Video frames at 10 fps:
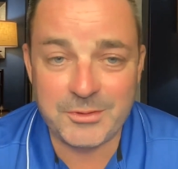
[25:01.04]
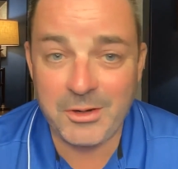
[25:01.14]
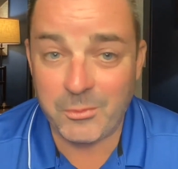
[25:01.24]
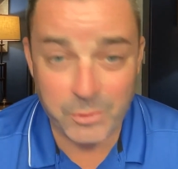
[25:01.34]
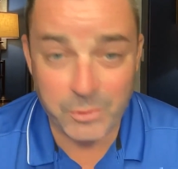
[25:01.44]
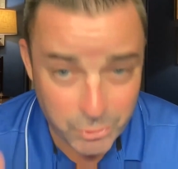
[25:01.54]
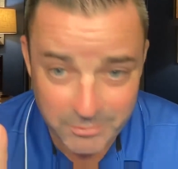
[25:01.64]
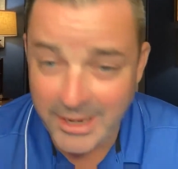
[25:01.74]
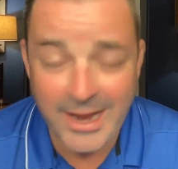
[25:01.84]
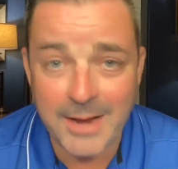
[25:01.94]

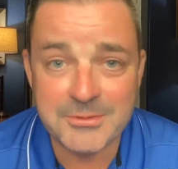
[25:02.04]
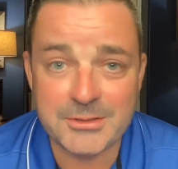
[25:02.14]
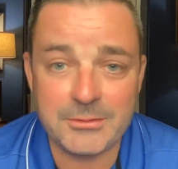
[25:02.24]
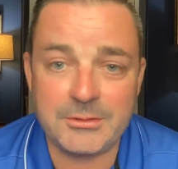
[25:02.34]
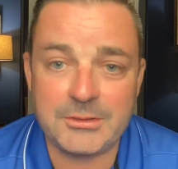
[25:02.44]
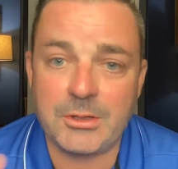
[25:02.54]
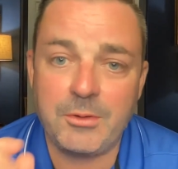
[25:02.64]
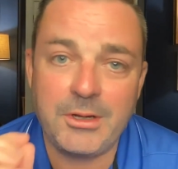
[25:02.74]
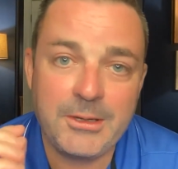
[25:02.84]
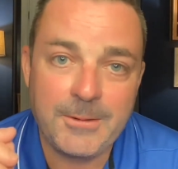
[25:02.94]
Yeah, absolutely.
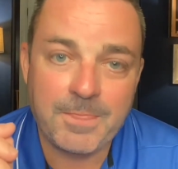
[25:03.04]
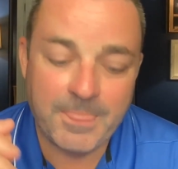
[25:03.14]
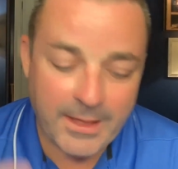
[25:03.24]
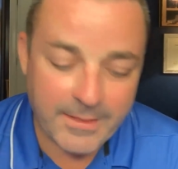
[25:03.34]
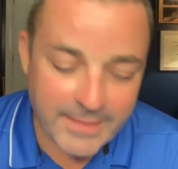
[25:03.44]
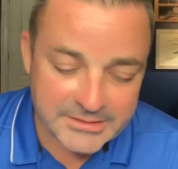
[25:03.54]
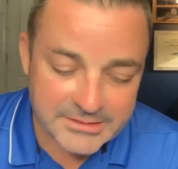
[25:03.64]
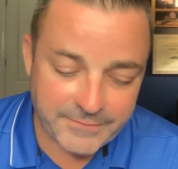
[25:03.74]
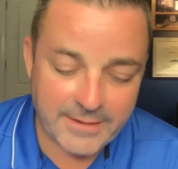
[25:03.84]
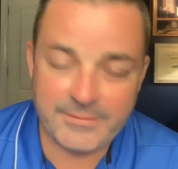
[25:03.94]
So that's
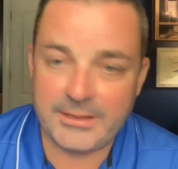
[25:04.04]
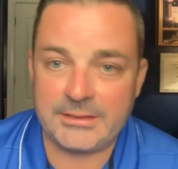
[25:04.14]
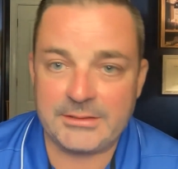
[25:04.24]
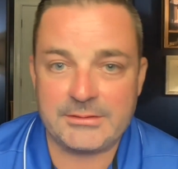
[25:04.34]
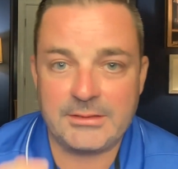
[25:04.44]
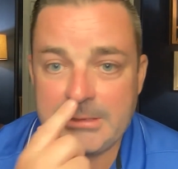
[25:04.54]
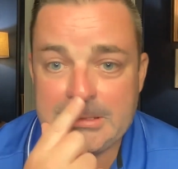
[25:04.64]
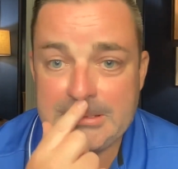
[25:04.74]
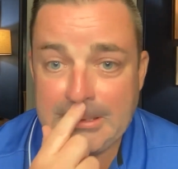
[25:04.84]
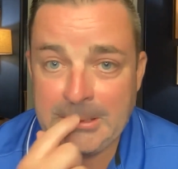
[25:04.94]
the 5 things. I'm
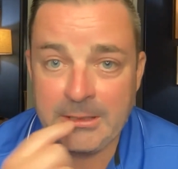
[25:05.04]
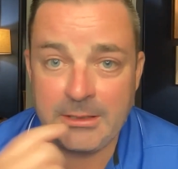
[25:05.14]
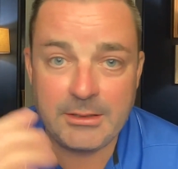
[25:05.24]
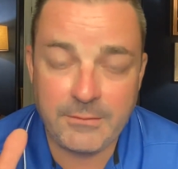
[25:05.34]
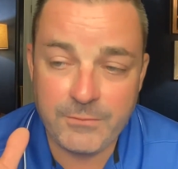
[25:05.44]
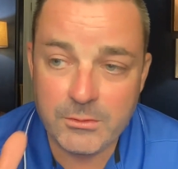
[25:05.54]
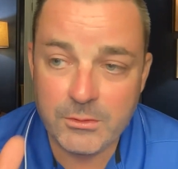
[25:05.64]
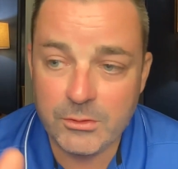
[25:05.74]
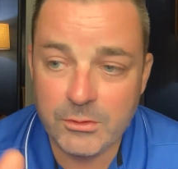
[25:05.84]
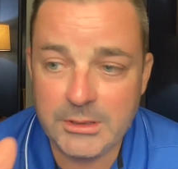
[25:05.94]
just telling you, if you
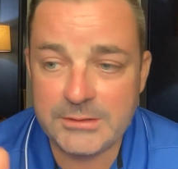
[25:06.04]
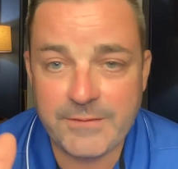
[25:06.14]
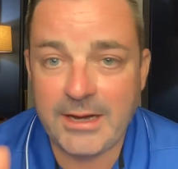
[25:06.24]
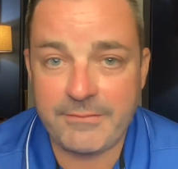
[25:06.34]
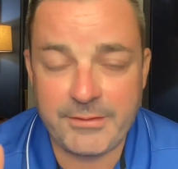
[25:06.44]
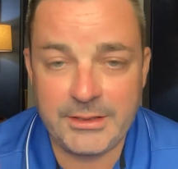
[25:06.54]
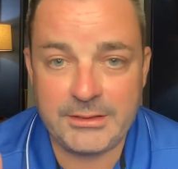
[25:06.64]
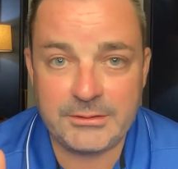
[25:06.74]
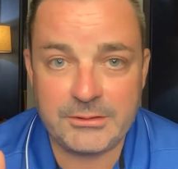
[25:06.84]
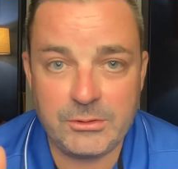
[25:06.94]
do these 5
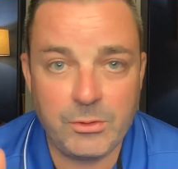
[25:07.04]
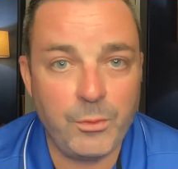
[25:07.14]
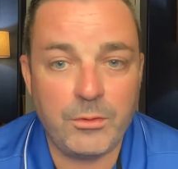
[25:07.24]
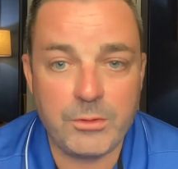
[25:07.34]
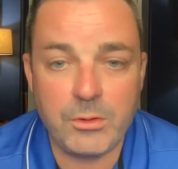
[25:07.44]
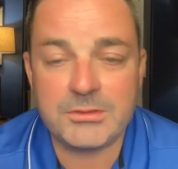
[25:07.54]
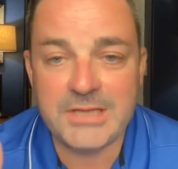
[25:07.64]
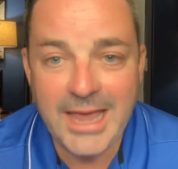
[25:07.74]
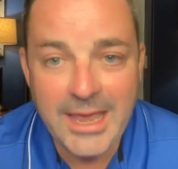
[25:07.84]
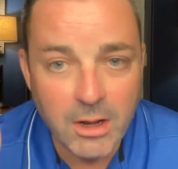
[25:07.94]
things, you'll
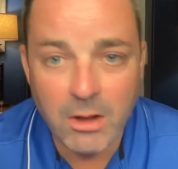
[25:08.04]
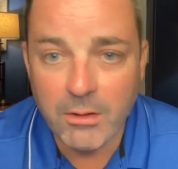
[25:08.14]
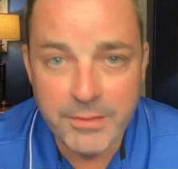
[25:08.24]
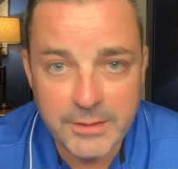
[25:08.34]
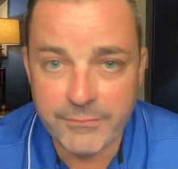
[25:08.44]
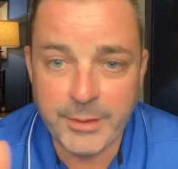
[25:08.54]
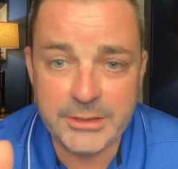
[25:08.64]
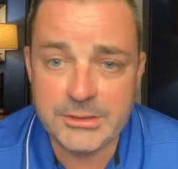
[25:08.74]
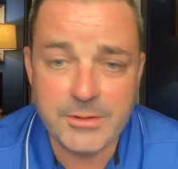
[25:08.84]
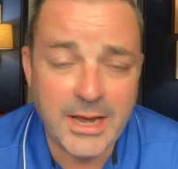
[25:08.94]
take all the
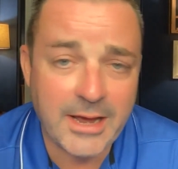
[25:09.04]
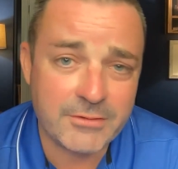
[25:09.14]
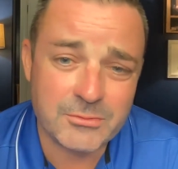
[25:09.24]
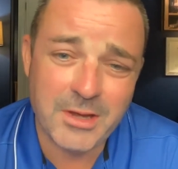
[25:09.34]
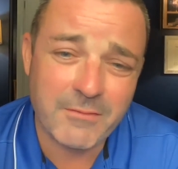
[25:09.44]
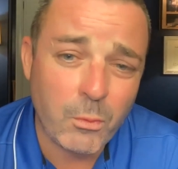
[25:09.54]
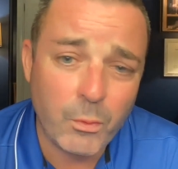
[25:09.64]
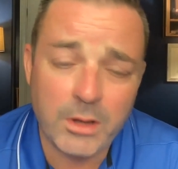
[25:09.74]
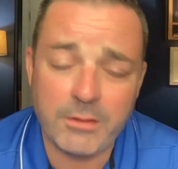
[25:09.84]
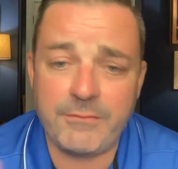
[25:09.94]
information you have, because we have a
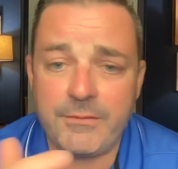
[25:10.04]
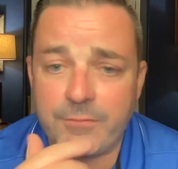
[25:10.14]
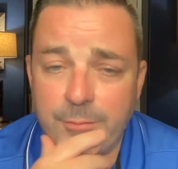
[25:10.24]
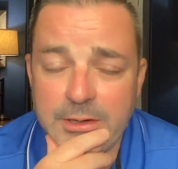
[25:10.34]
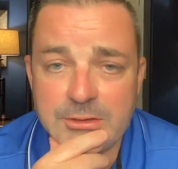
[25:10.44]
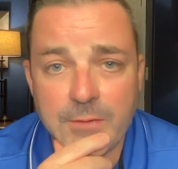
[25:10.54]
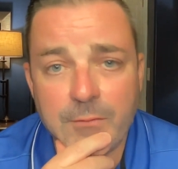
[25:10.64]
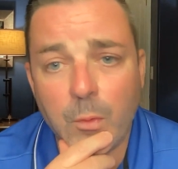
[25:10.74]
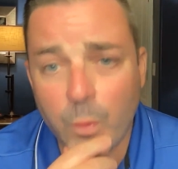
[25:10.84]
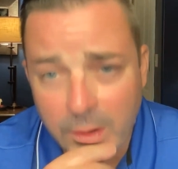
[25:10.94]
wealth of information. You
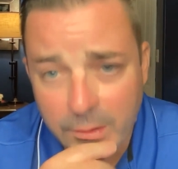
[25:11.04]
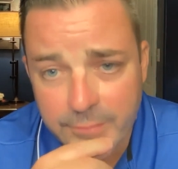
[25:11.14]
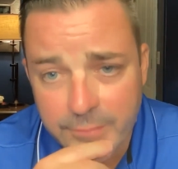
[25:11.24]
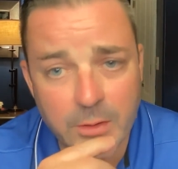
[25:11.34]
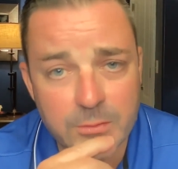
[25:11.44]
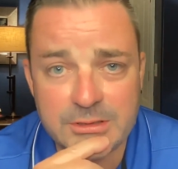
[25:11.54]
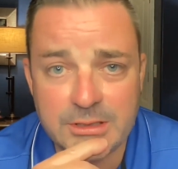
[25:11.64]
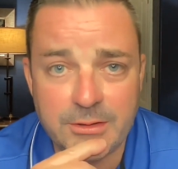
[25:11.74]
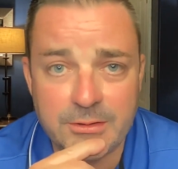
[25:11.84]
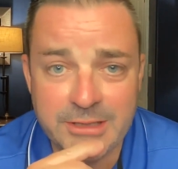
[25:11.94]
have a wealth of coaches
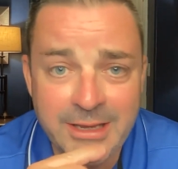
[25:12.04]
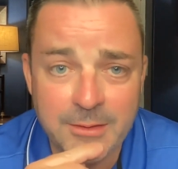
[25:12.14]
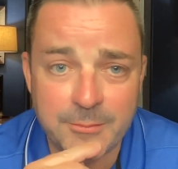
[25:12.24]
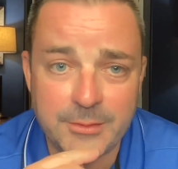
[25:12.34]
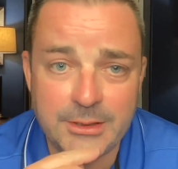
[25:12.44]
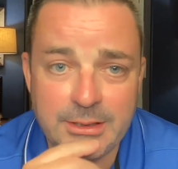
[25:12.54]
on your team.